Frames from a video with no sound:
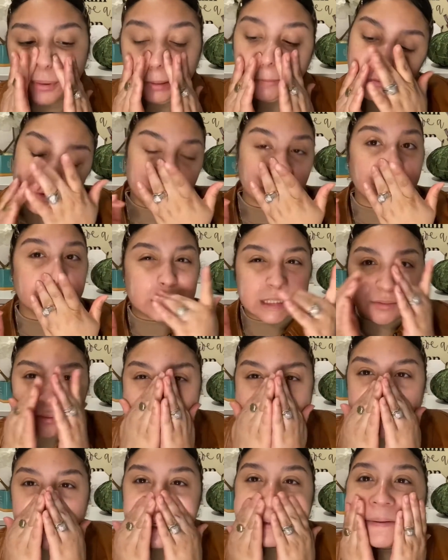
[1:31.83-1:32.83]
Just use a
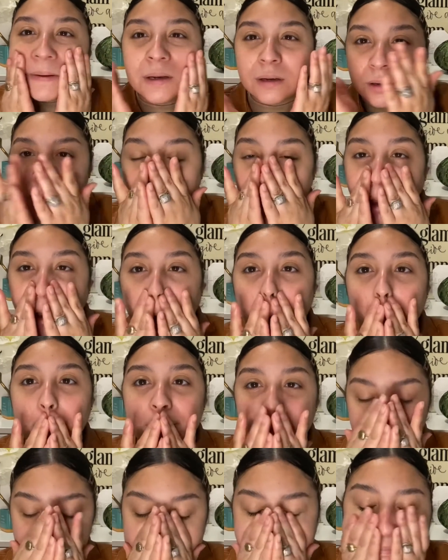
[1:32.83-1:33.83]
little bit. I did
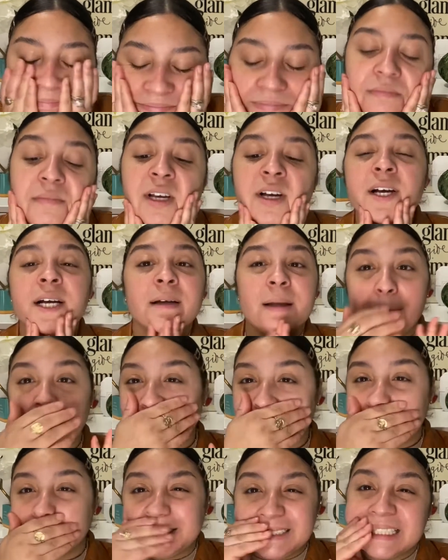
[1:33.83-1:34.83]

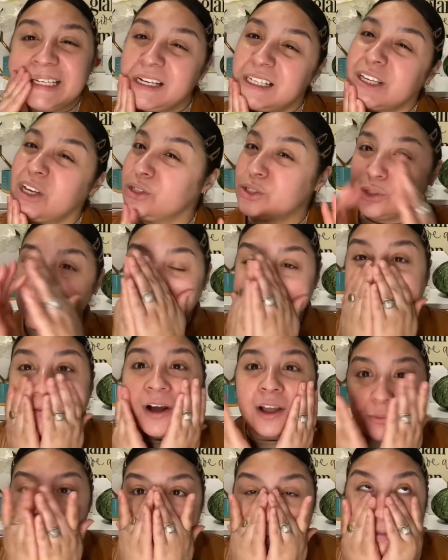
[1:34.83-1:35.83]
pre-moisturize with some
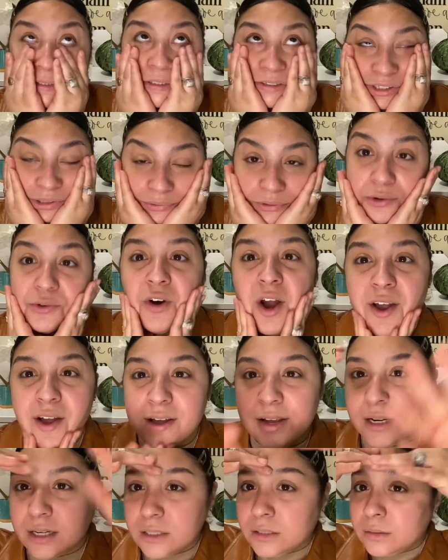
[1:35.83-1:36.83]
Vaseline
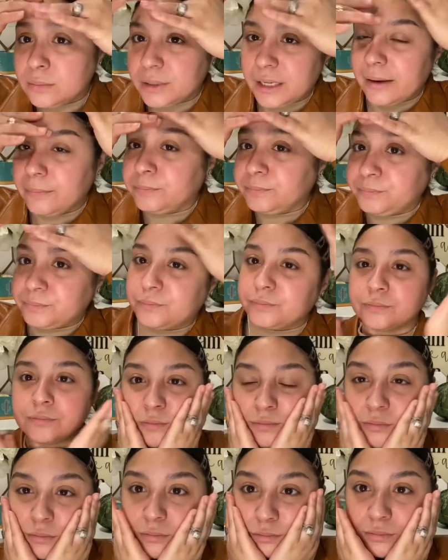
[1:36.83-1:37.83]
because my
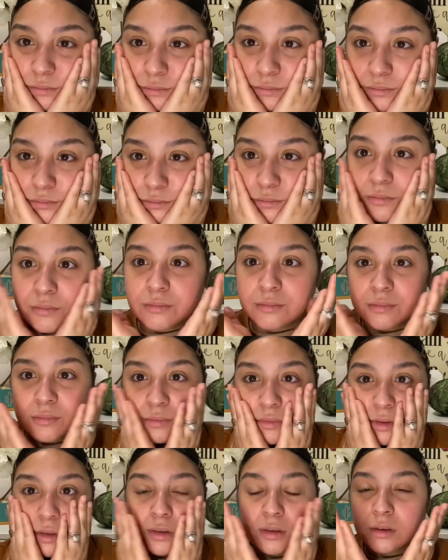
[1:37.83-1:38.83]
skin is
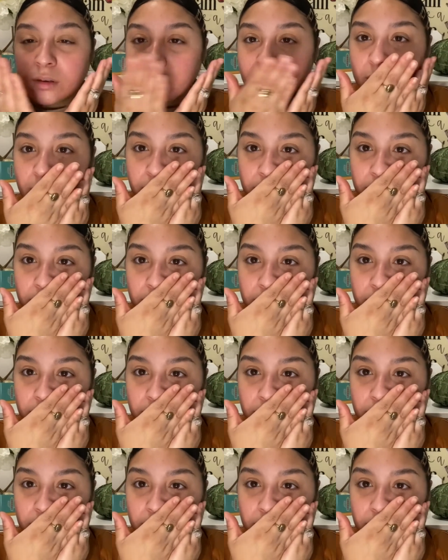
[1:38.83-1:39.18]
super dry. I'm